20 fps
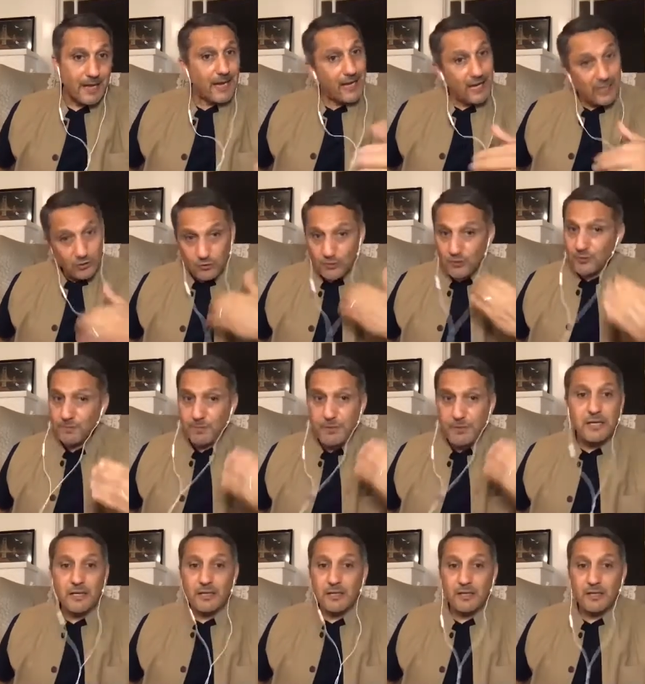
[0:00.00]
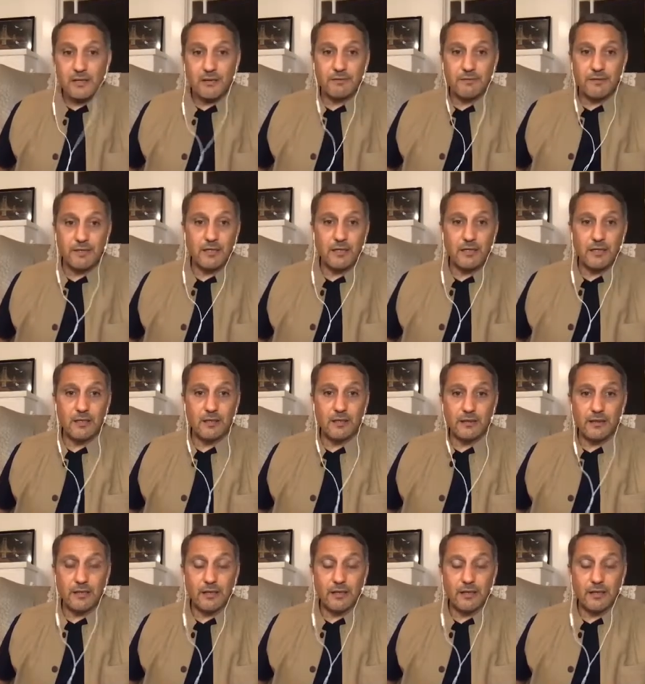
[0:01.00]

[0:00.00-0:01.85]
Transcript: and to speak the